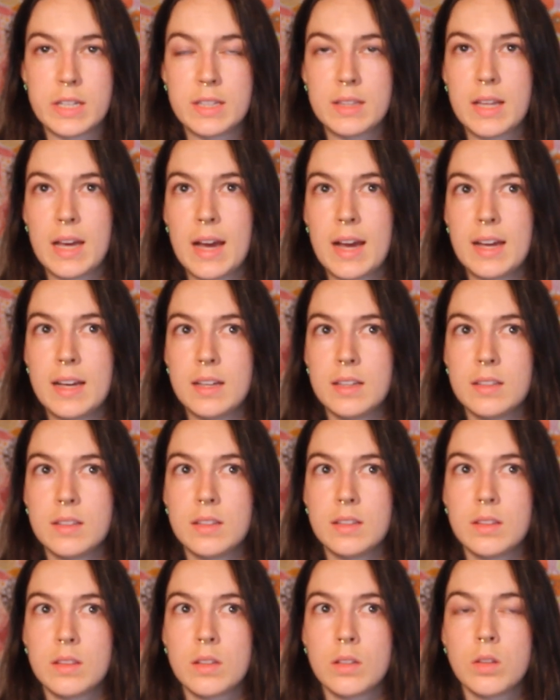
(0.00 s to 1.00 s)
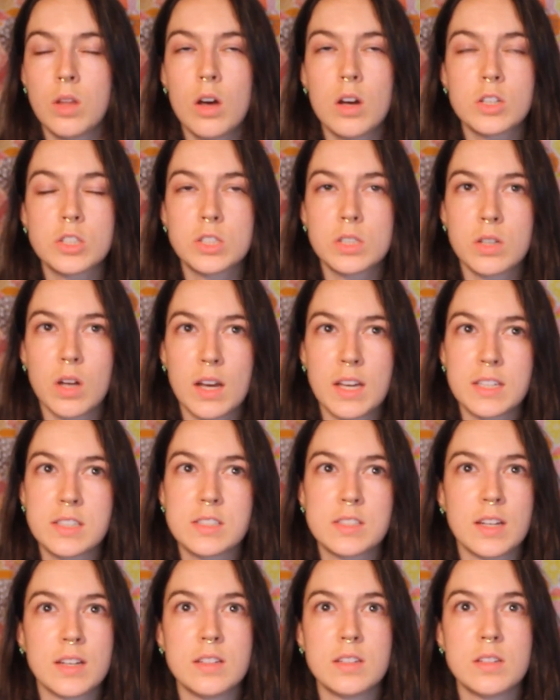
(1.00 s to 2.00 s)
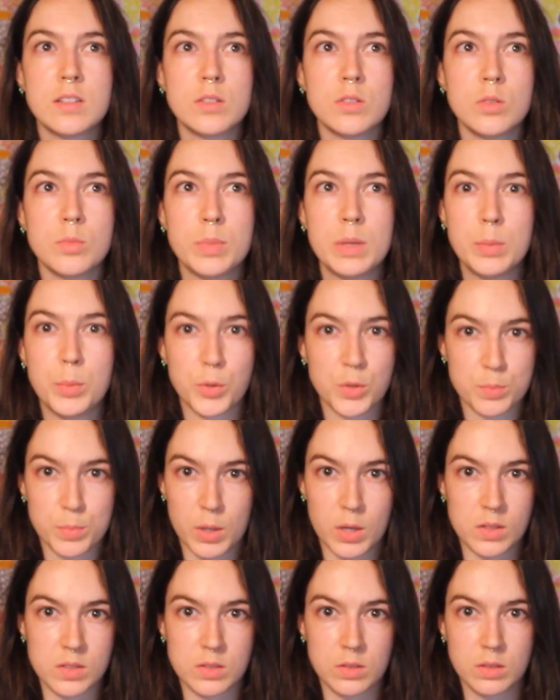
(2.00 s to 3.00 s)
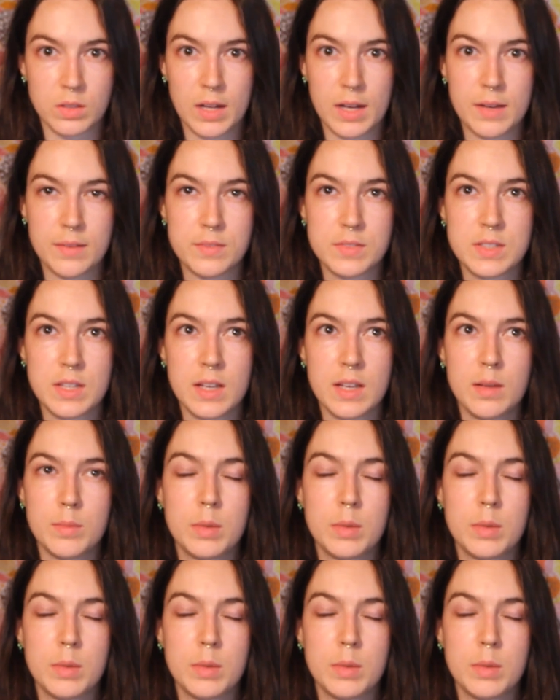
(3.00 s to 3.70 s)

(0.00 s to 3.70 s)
and that the law should not extend to people's personal lives.